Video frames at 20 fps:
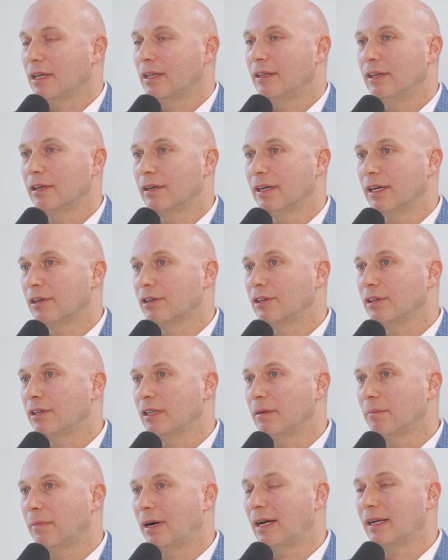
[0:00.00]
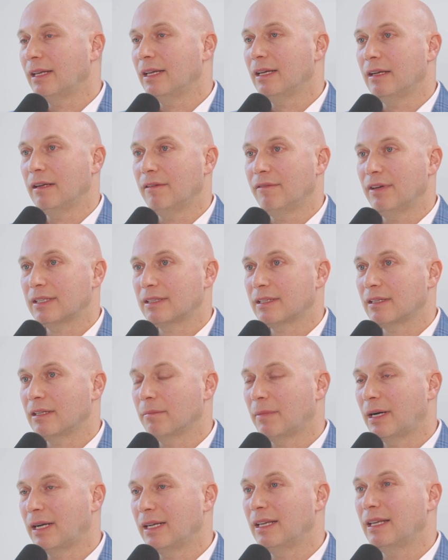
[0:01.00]
They're earning the money and investing the
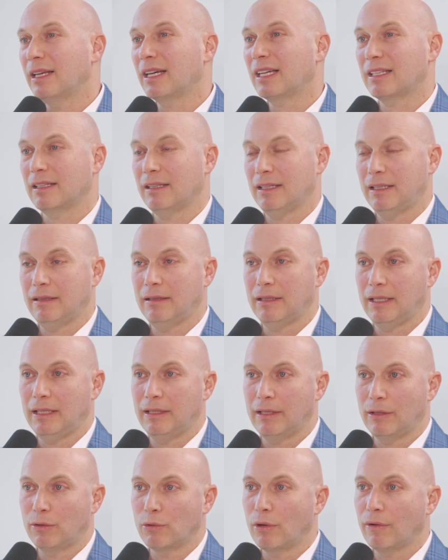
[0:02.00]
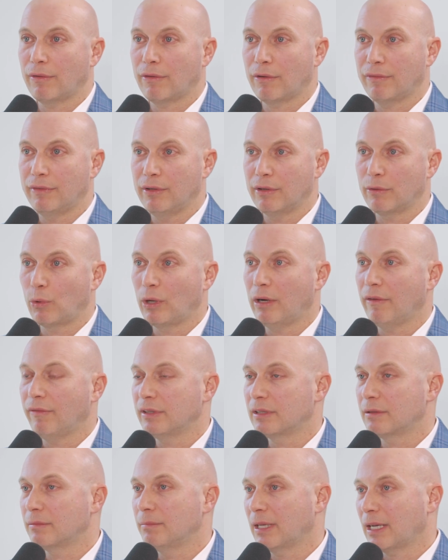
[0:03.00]
money, and the growth of their wealth
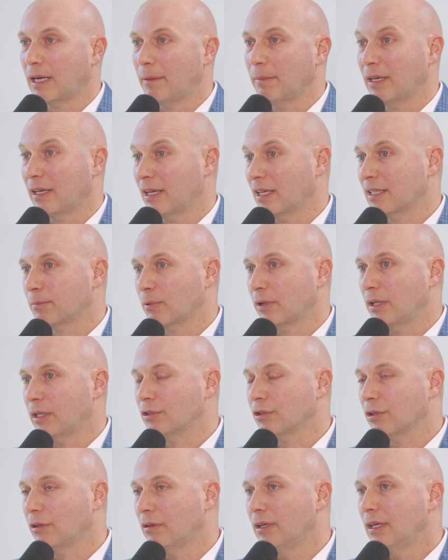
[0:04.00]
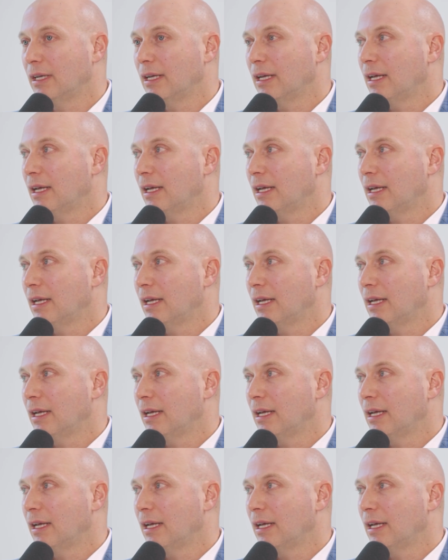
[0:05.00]
is becoming exponential.